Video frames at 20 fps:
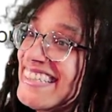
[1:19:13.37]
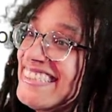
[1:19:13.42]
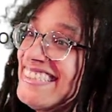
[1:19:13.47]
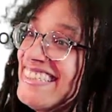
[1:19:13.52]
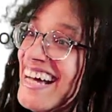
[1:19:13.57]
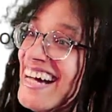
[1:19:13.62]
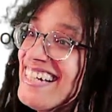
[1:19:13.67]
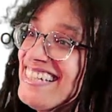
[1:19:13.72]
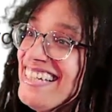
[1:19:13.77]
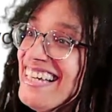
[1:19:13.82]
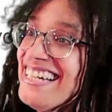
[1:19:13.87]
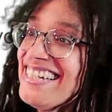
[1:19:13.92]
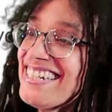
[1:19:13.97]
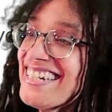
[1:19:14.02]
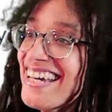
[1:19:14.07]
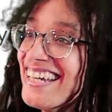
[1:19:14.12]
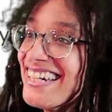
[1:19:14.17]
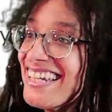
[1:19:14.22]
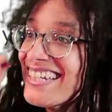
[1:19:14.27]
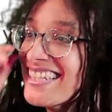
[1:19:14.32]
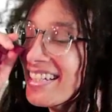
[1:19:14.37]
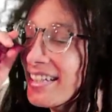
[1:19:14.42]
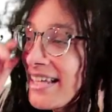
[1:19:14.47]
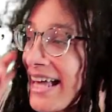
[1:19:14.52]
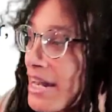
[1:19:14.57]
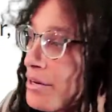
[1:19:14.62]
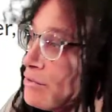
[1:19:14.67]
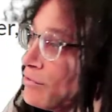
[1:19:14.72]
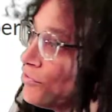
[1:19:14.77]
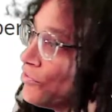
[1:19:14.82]
Not Yet Dead is a
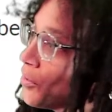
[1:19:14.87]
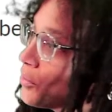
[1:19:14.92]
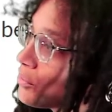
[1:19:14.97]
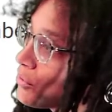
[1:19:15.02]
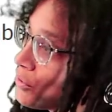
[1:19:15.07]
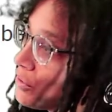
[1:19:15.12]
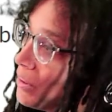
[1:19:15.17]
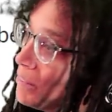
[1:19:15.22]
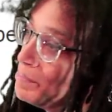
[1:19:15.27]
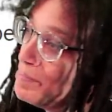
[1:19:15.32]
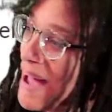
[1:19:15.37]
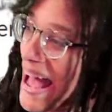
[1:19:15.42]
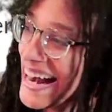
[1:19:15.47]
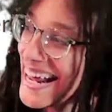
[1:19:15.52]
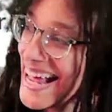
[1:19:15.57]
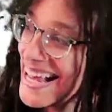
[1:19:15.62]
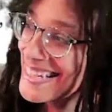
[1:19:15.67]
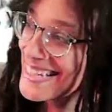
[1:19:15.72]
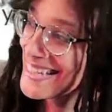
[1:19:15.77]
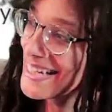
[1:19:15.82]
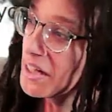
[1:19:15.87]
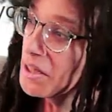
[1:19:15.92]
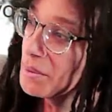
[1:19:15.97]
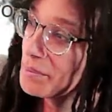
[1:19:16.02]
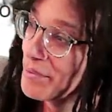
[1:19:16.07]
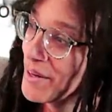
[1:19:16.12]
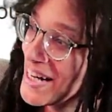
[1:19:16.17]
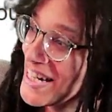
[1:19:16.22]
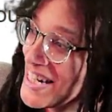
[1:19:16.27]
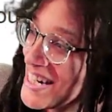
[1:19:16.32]
loud vocal, badass
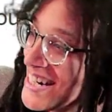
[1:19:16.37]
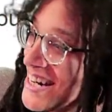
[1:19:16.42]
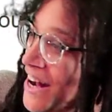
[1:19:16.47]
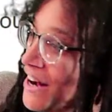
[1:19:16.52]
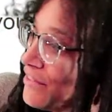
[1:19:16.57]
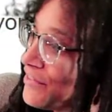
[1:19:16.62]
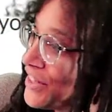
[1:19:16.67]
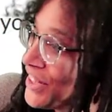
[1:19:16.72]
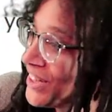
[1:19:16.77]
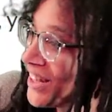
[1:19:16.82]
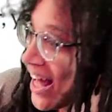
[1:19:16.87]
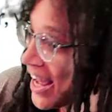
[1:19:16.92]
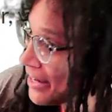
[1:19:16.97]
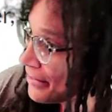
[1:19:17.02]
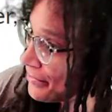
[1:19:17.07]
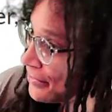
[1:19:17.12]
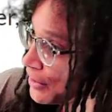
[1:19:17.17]
celebration of your life.